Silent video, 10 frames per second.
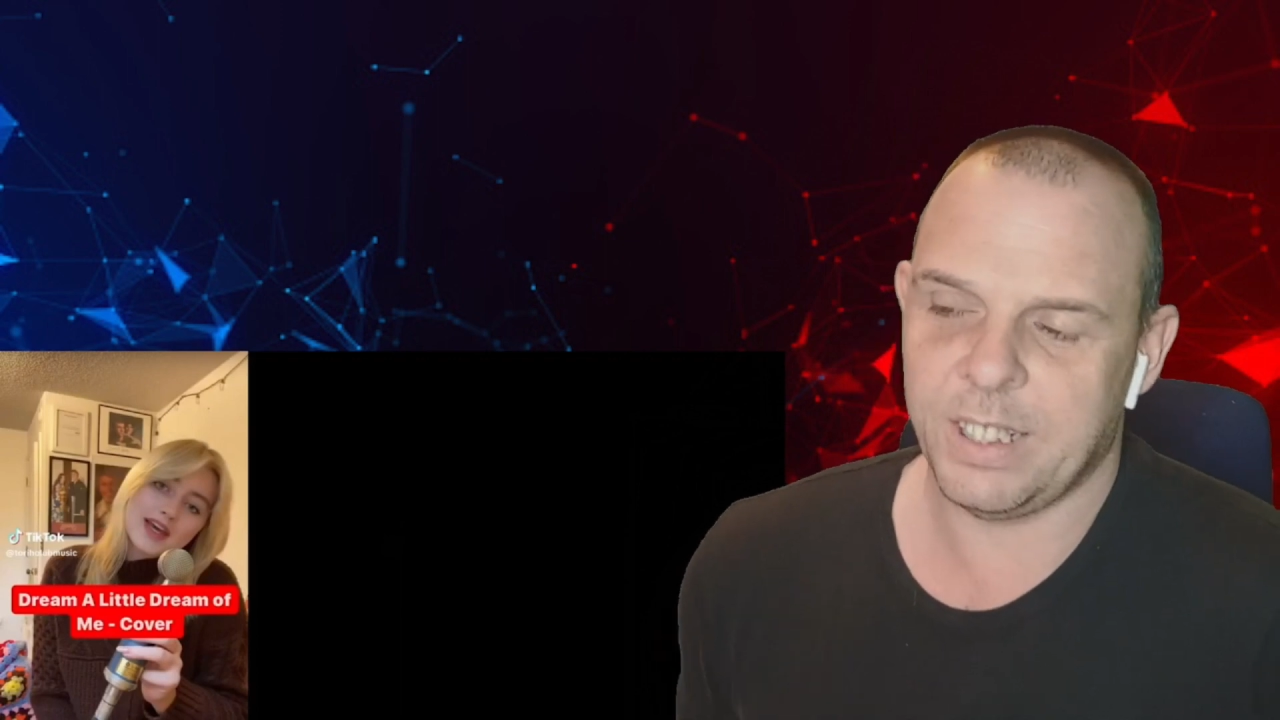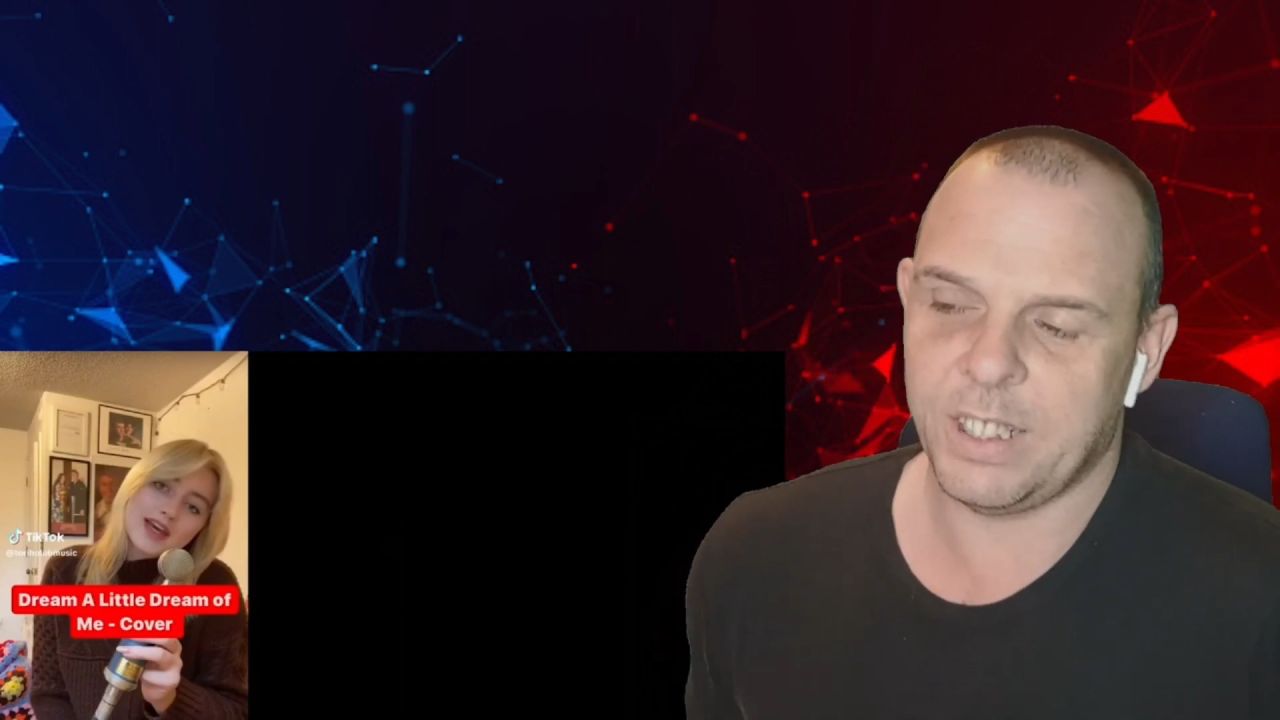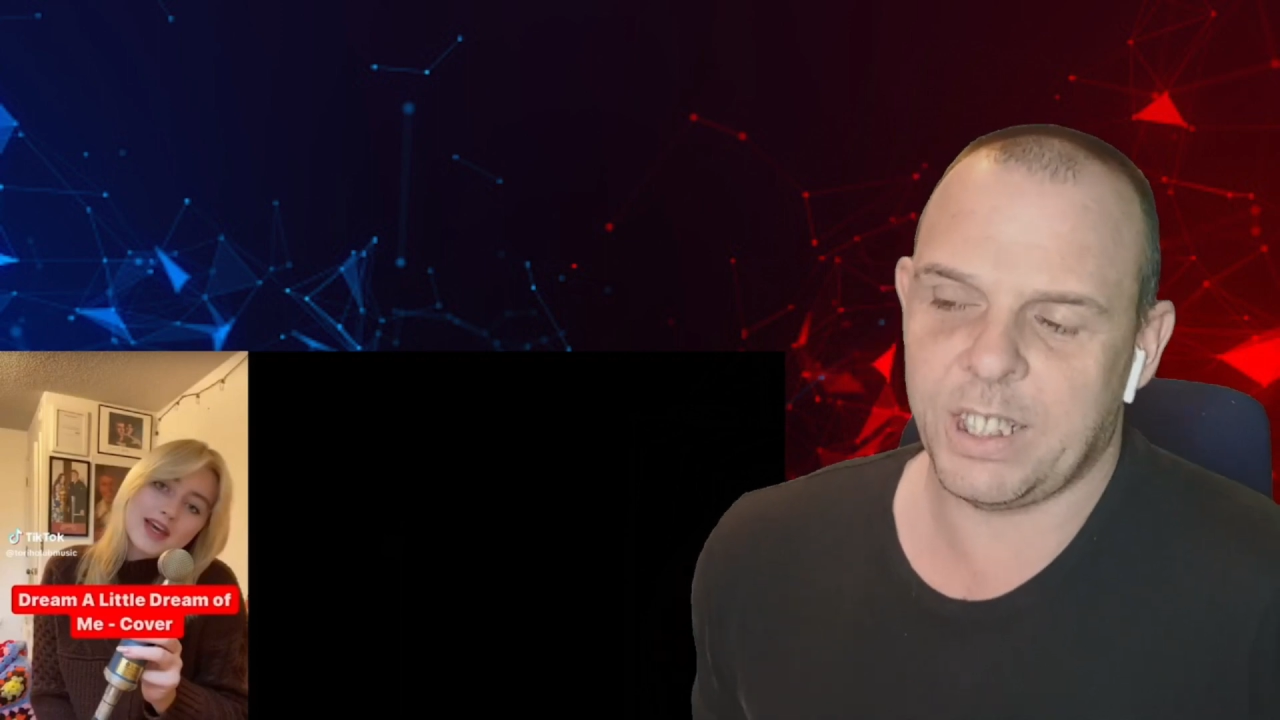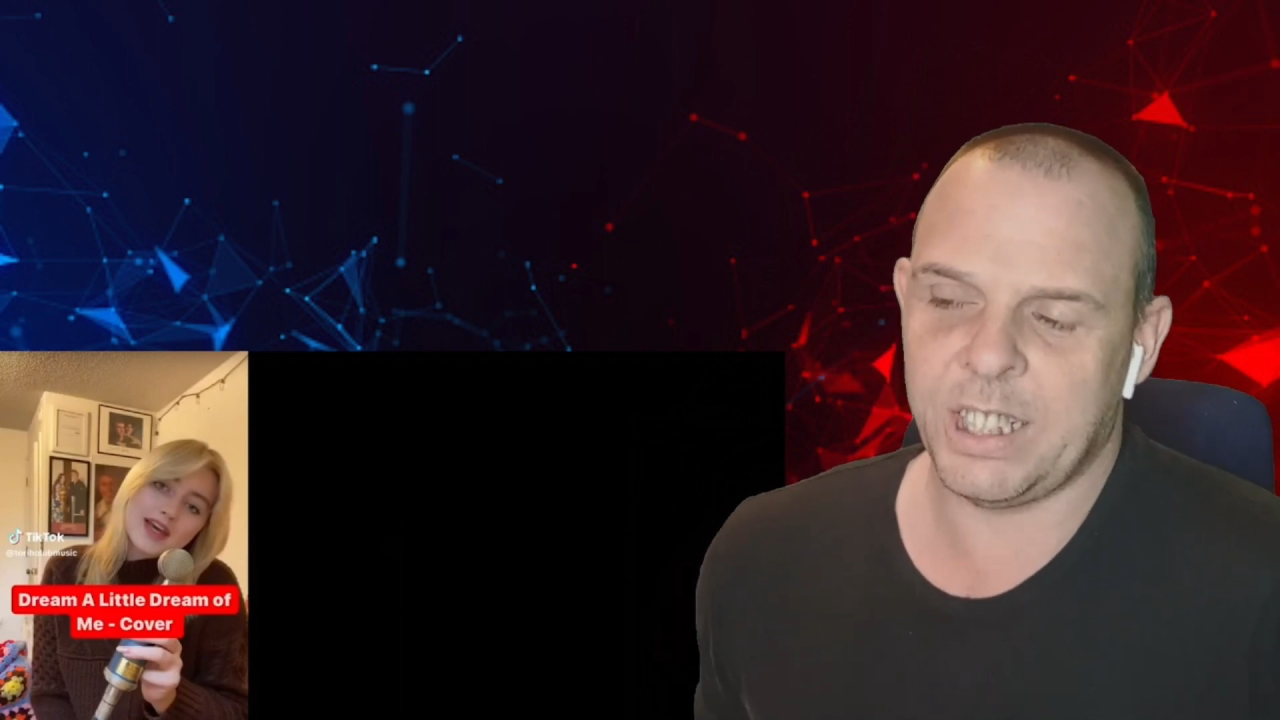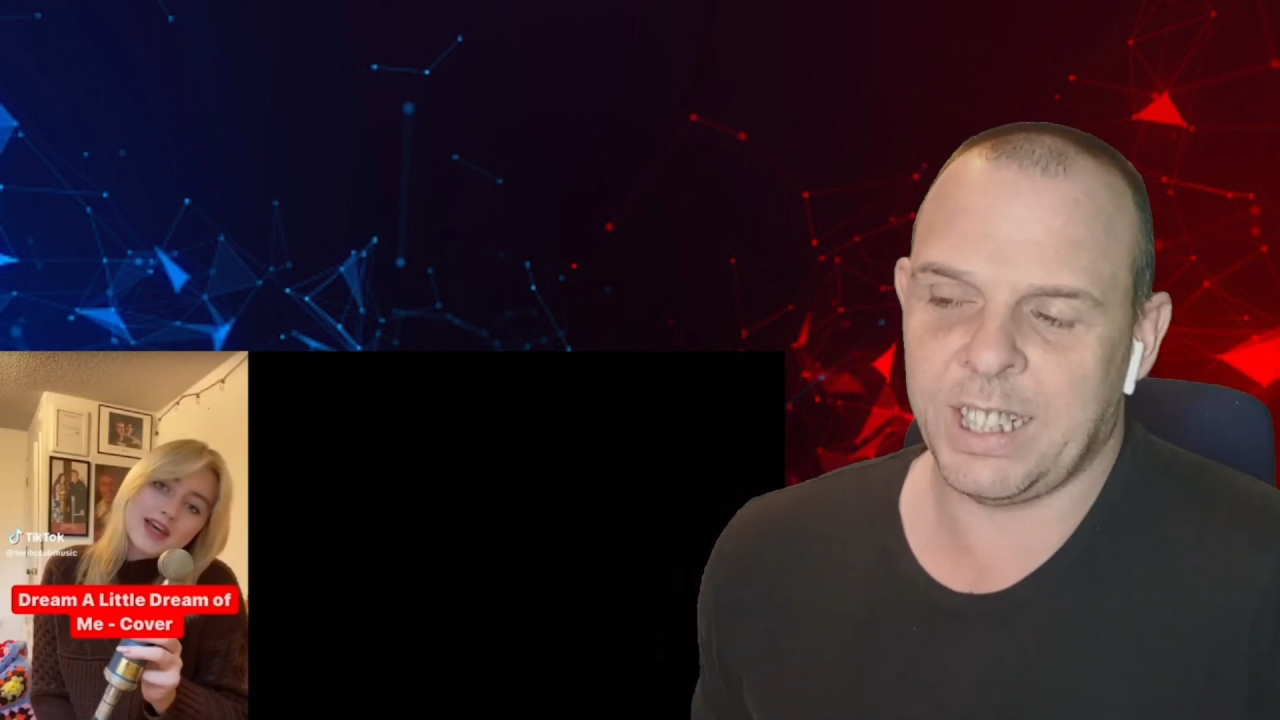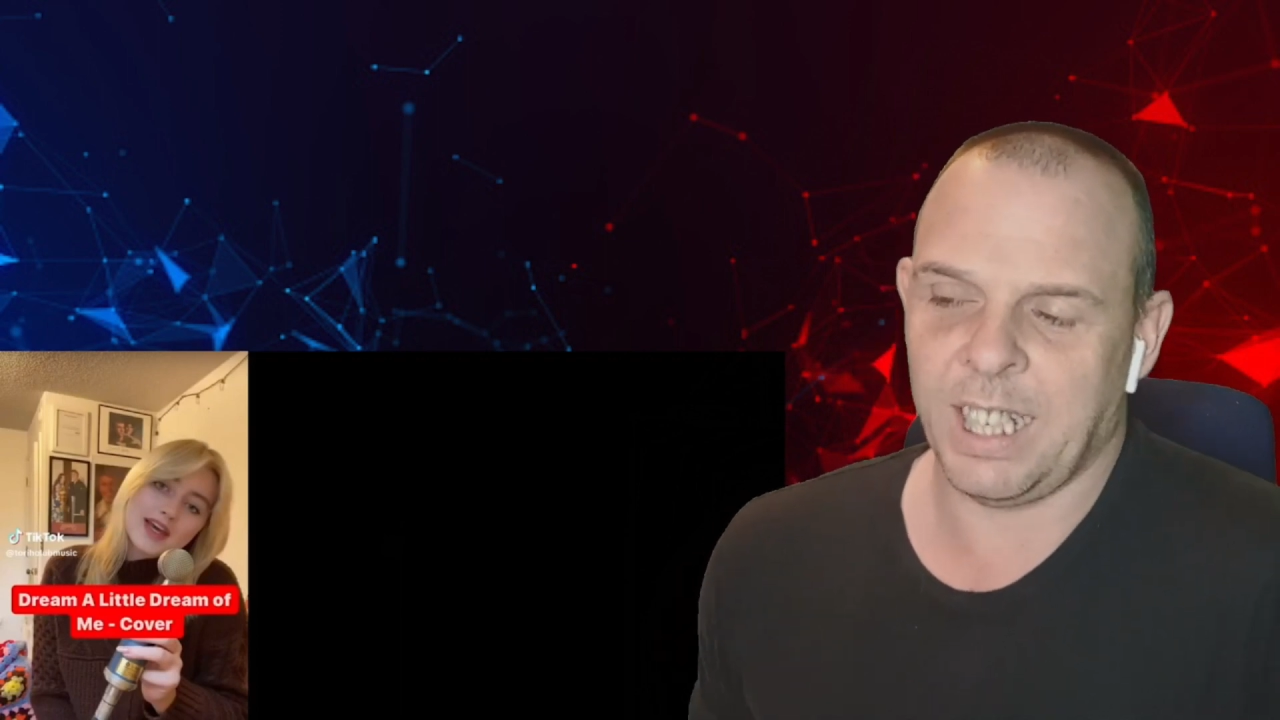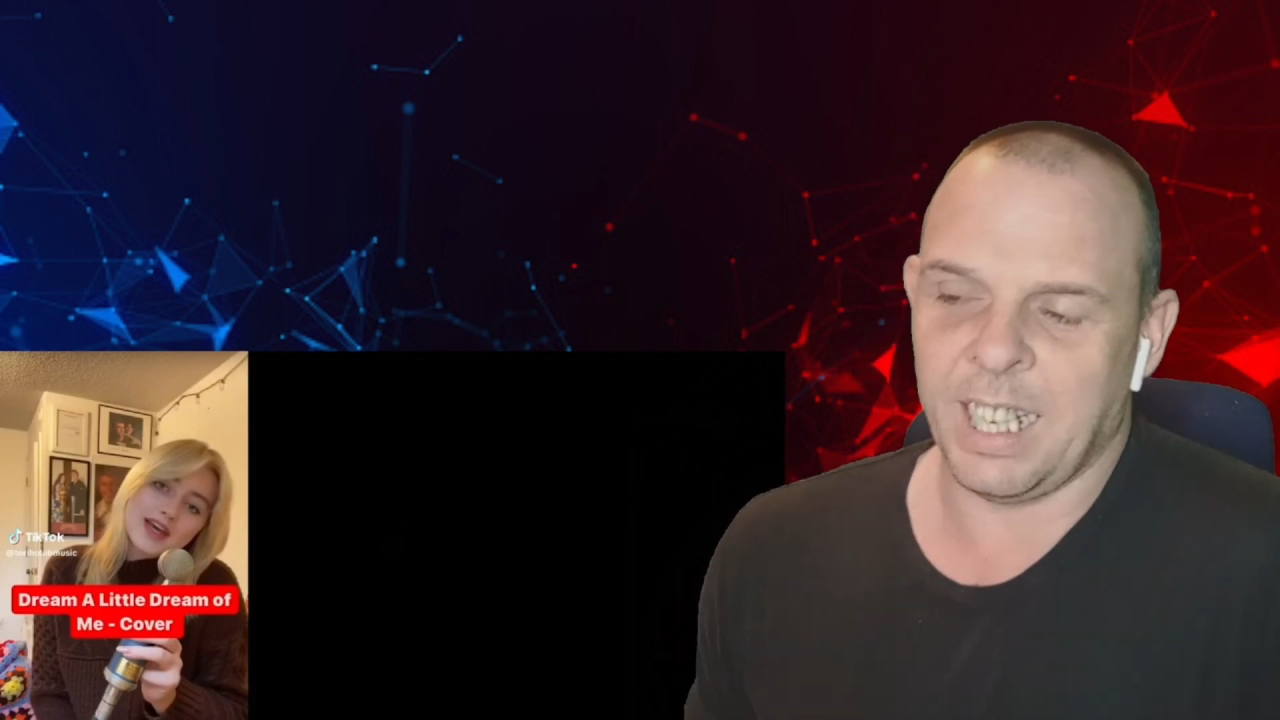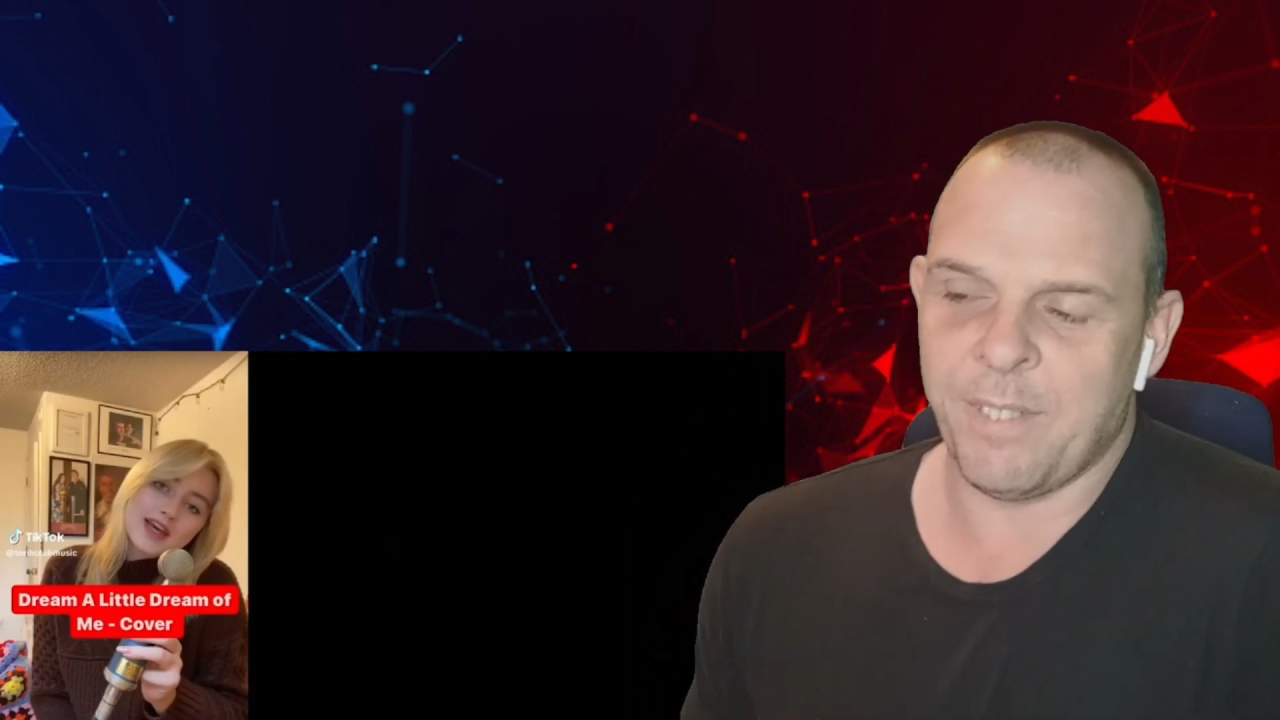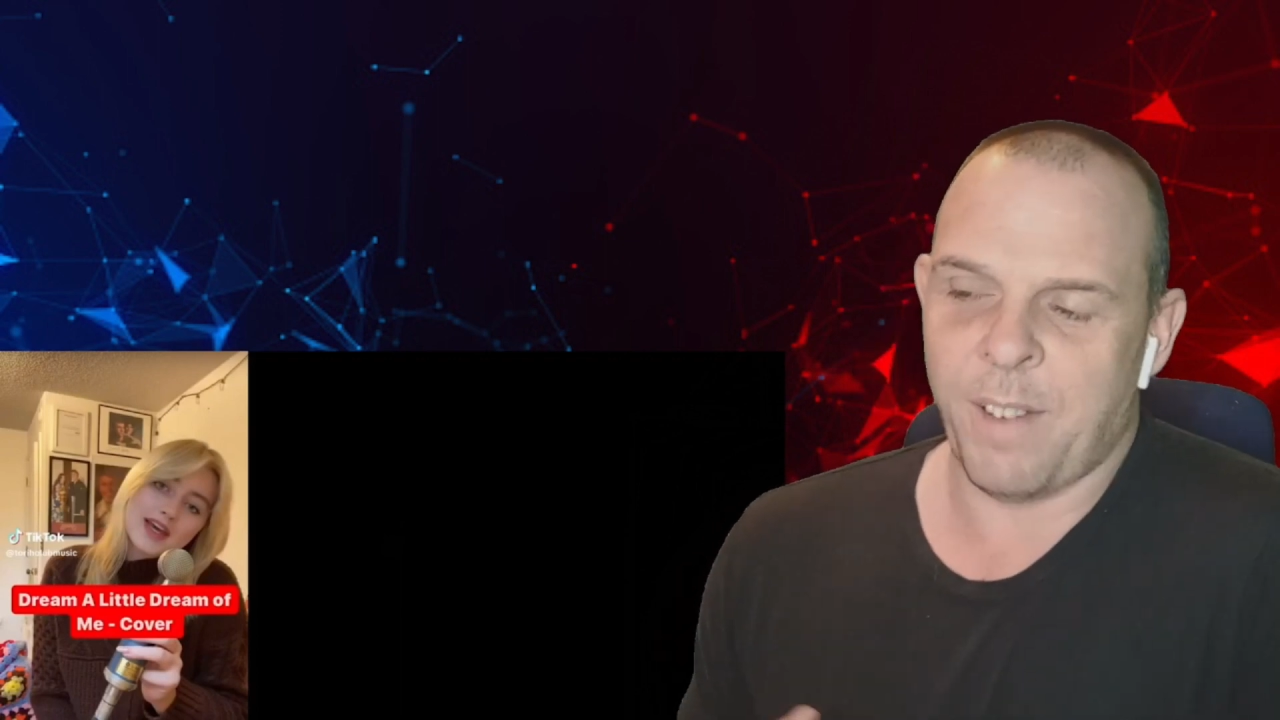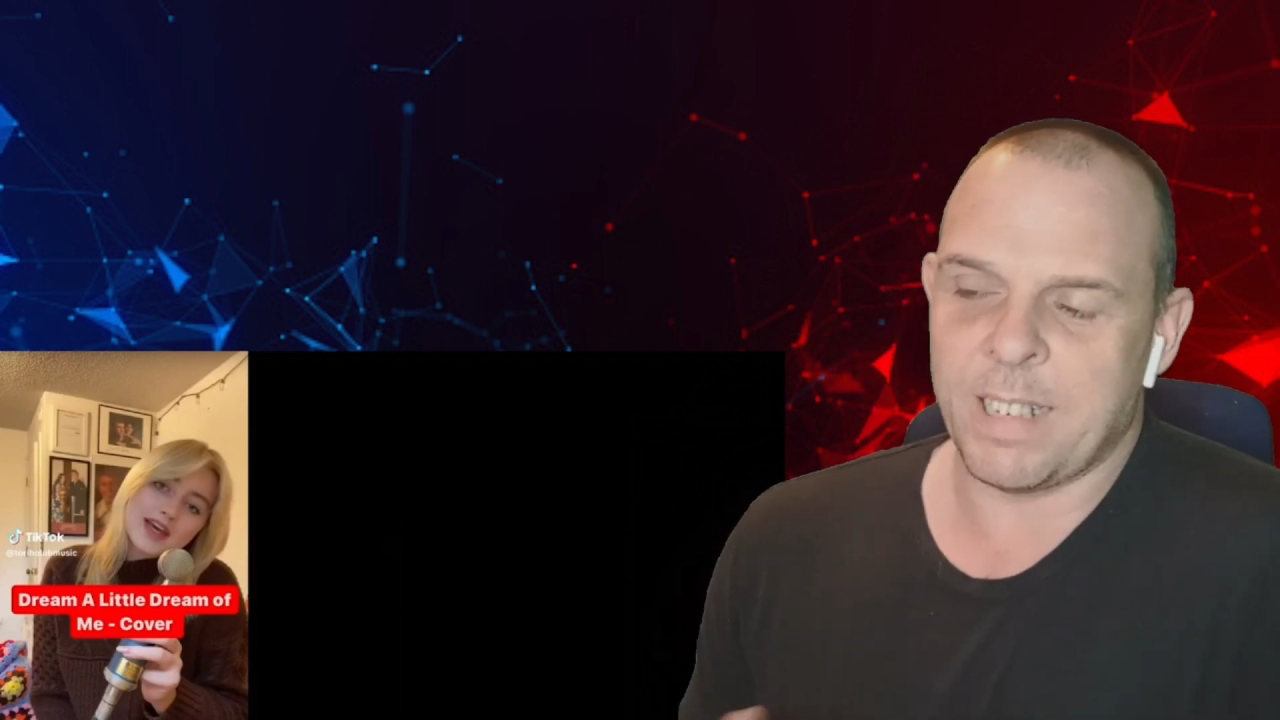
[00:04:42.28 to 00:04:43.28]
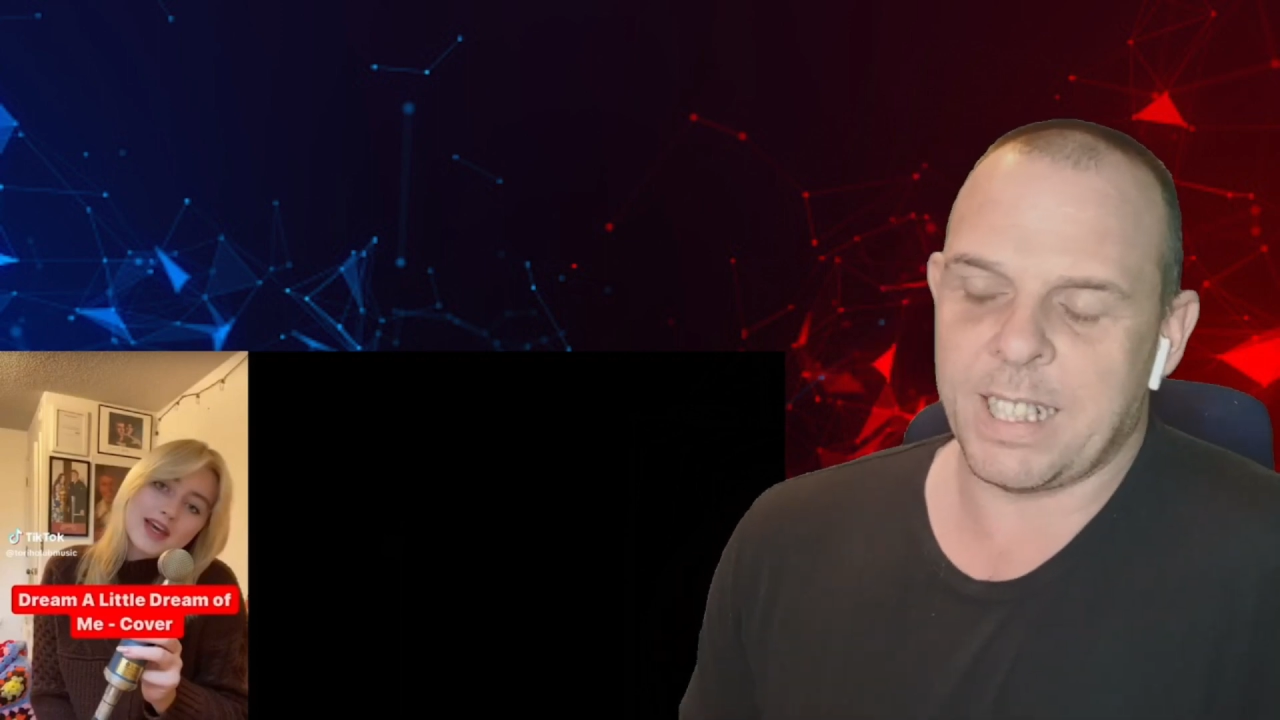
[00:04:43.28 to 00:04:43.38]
she sung it very